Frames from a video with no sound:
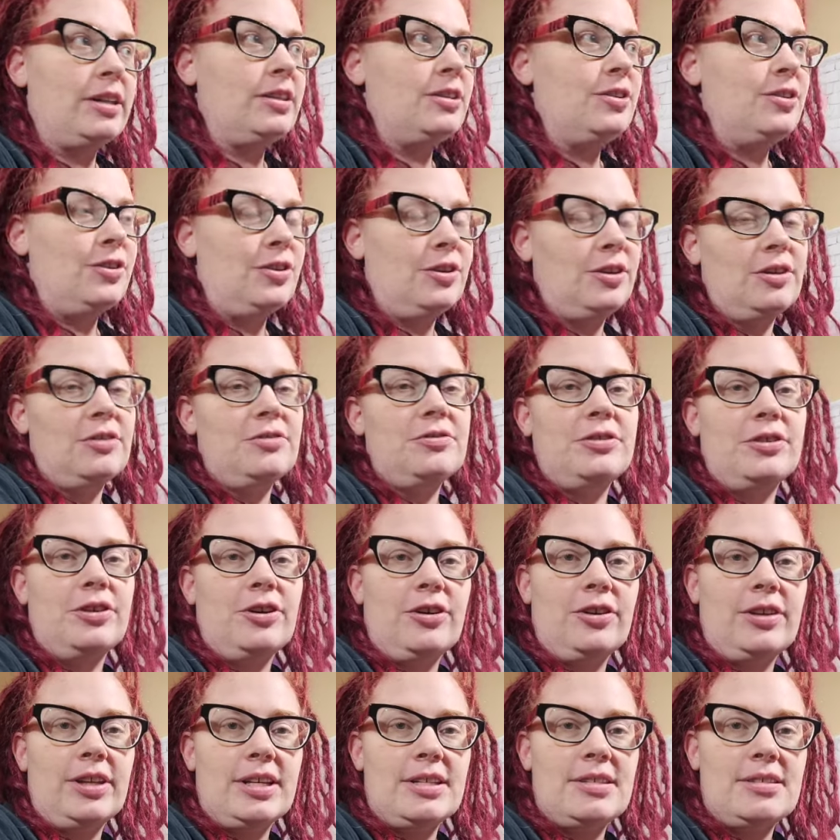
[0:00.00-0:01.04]
the nerves and all
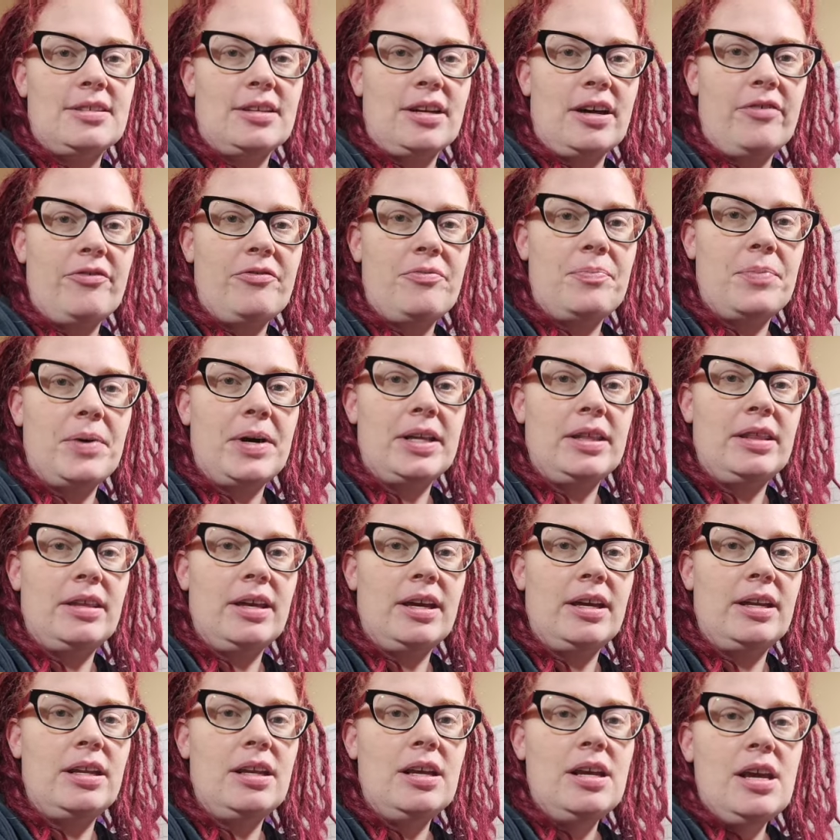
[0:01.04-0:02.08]
that stuff, but
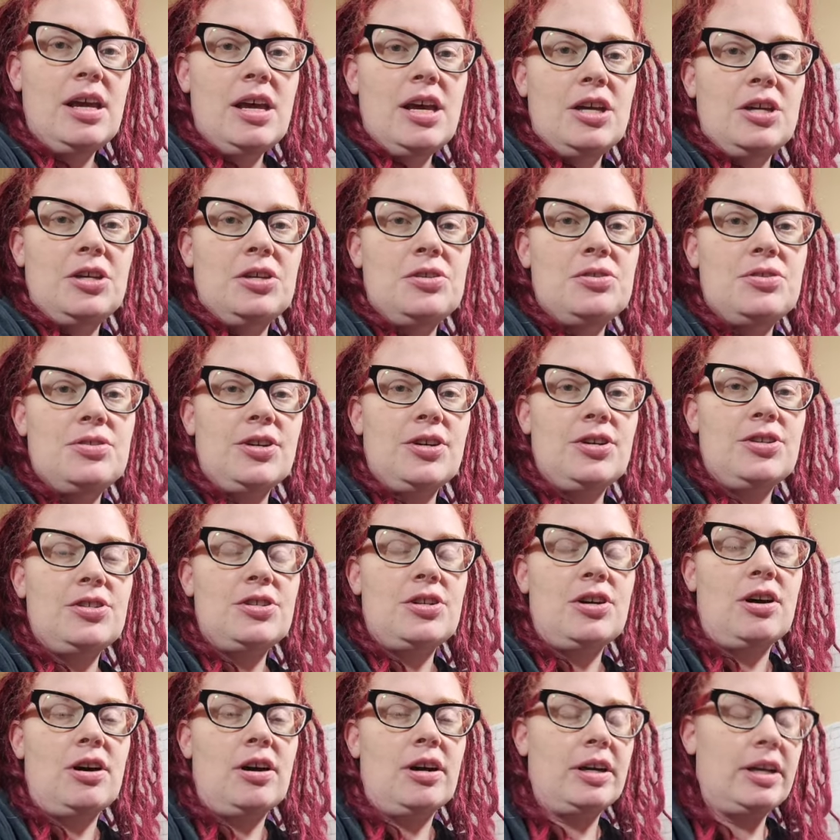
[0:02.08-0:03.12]
then you start
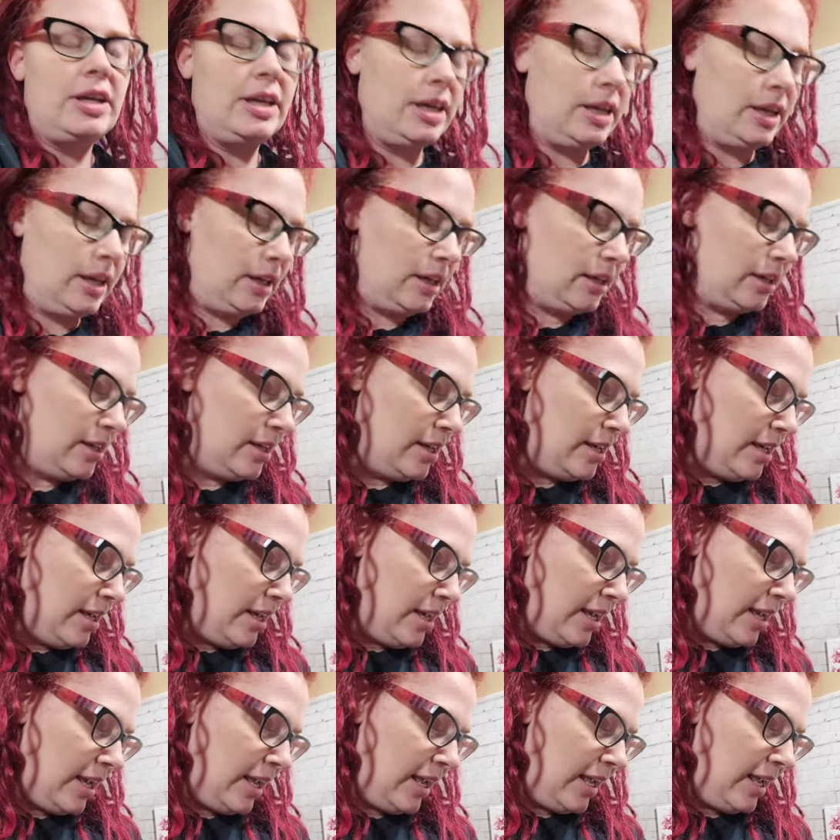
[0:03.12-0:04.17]
talking
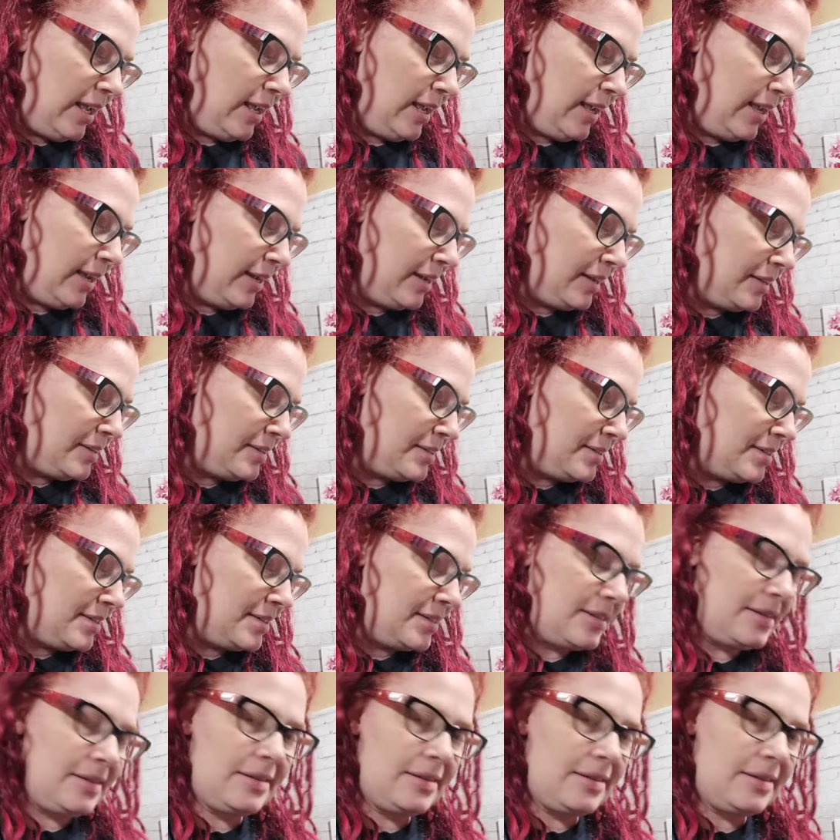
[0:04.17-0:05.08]
and